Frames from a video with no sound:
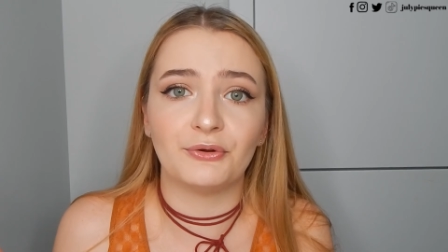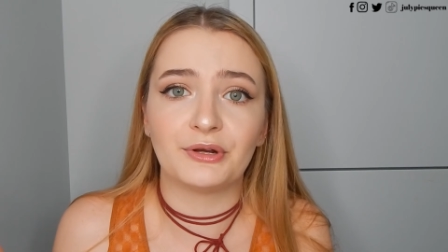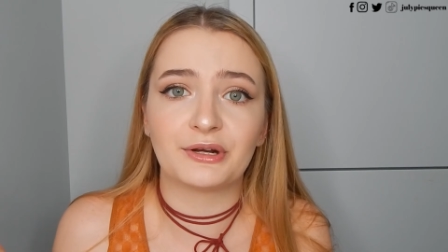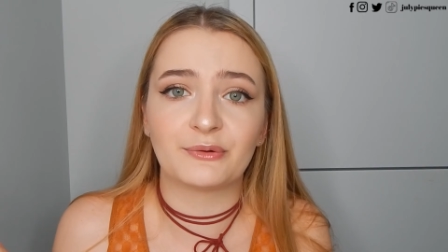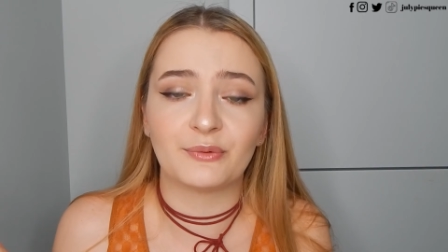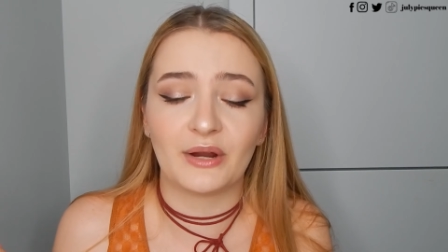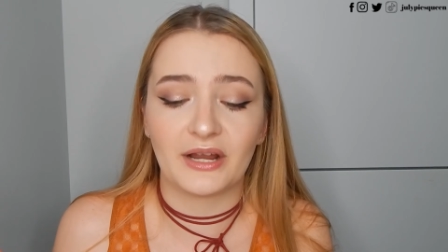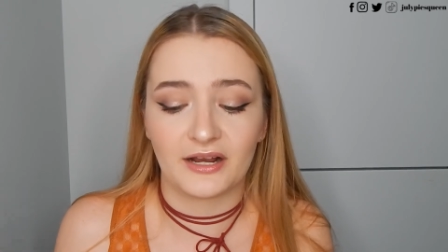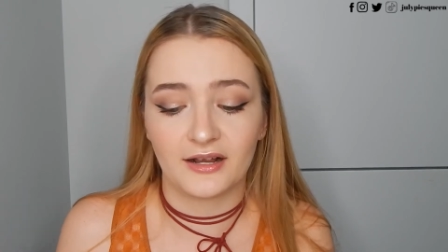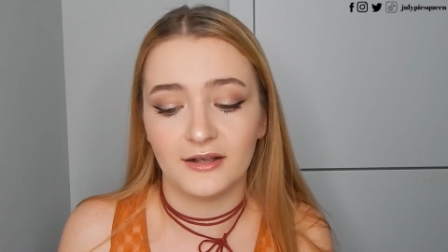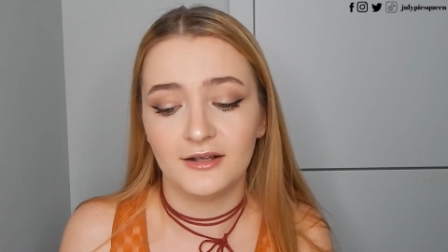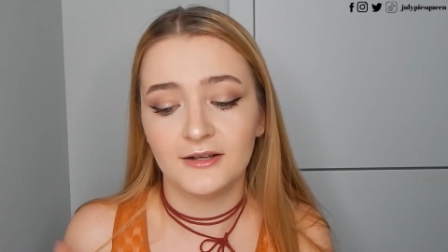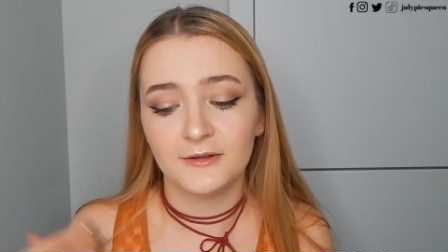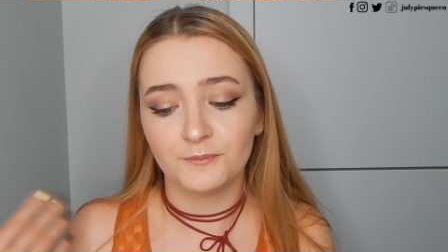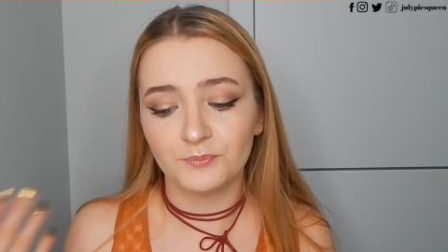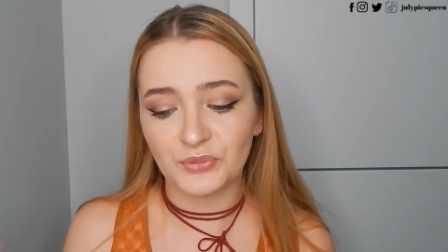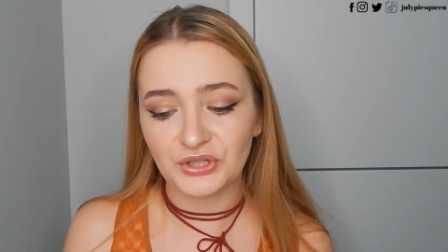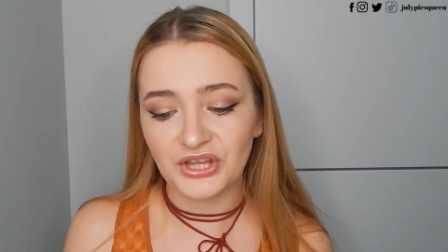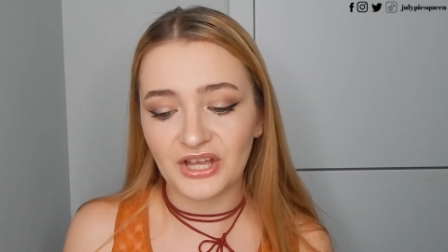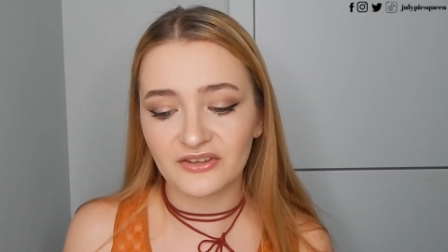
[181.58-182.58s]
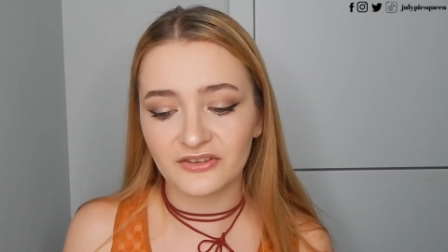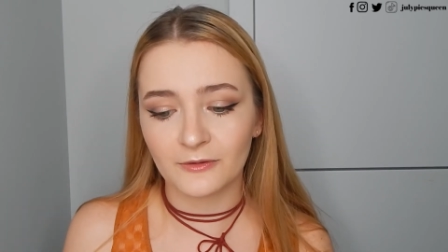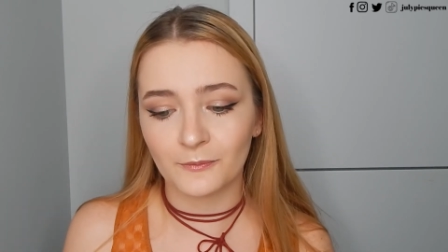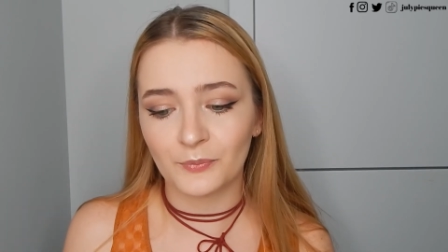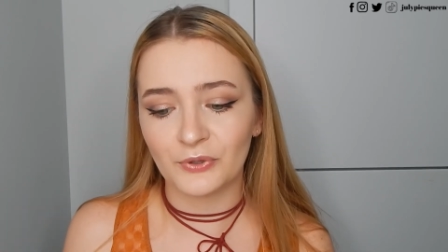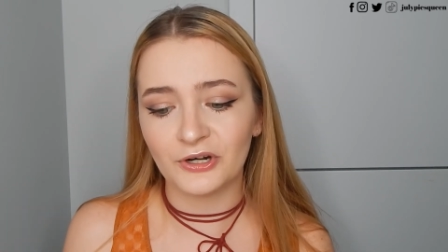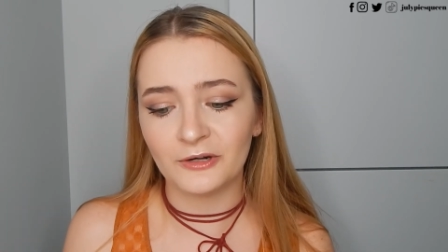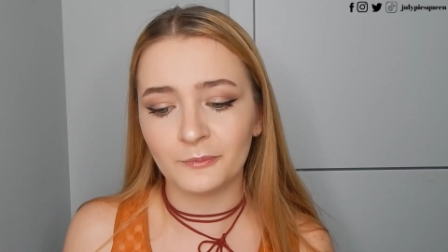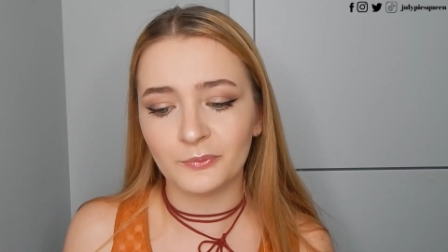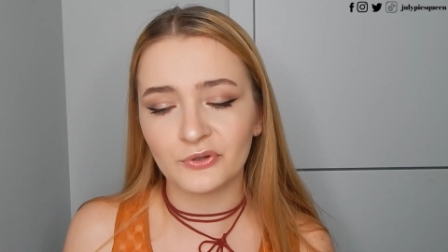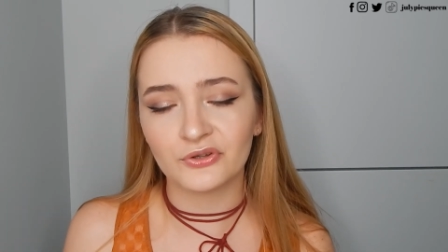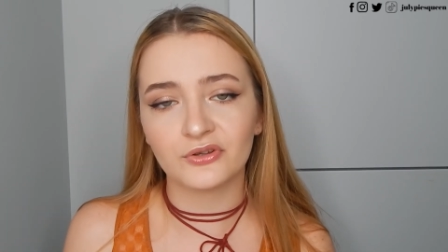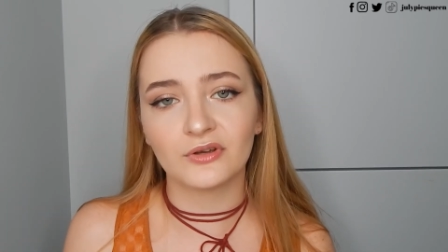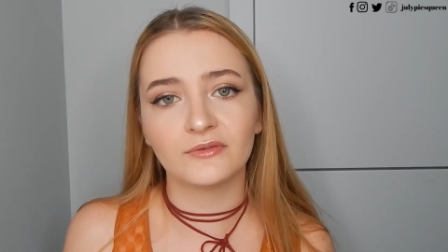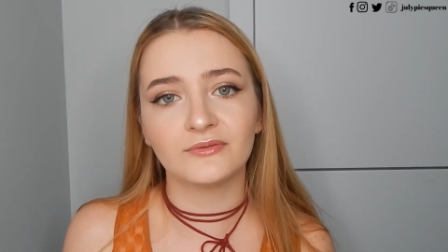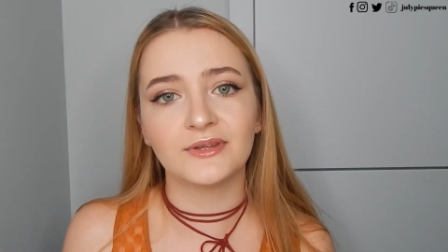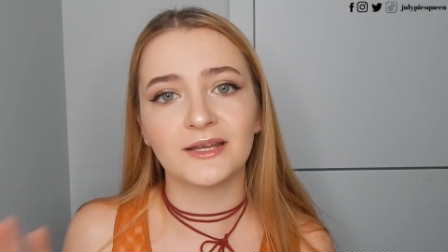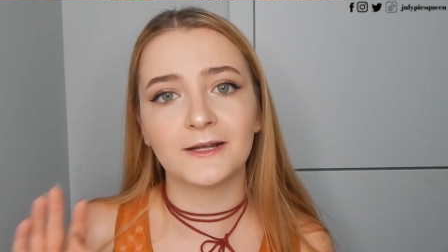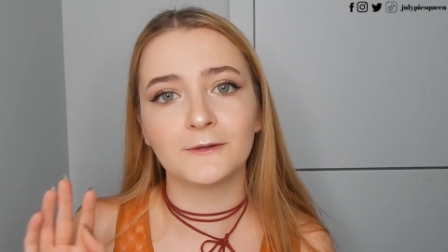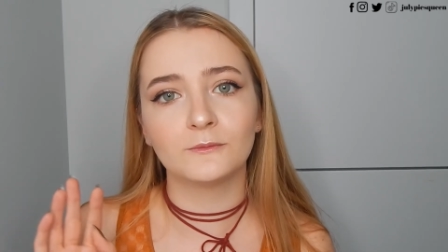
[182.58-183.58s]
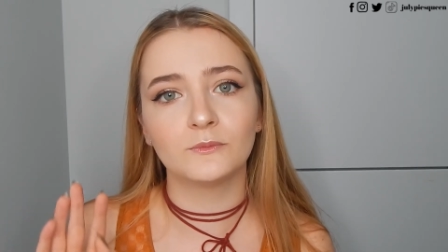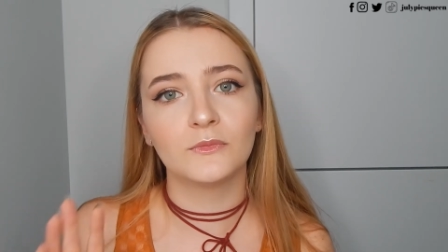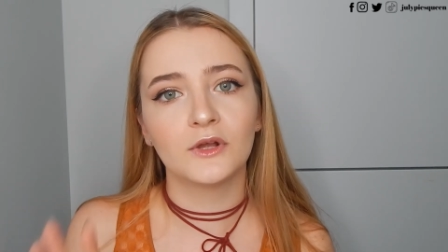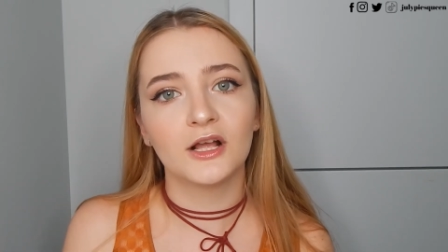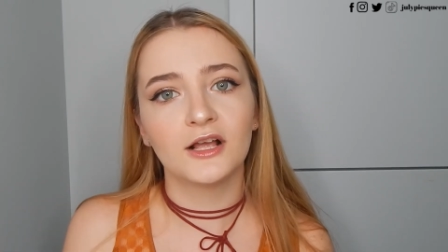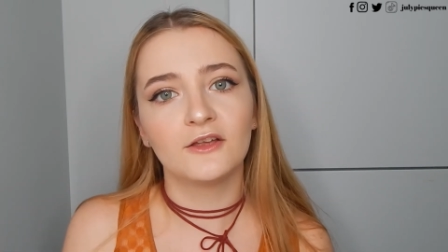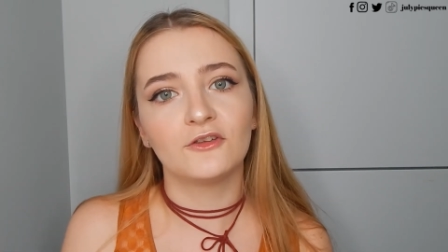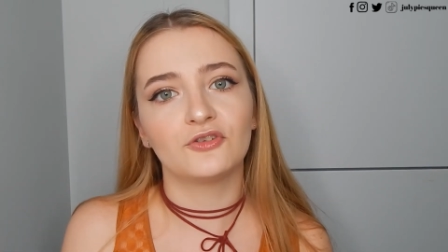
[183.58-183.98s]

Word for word: very quick but that's the purpose of them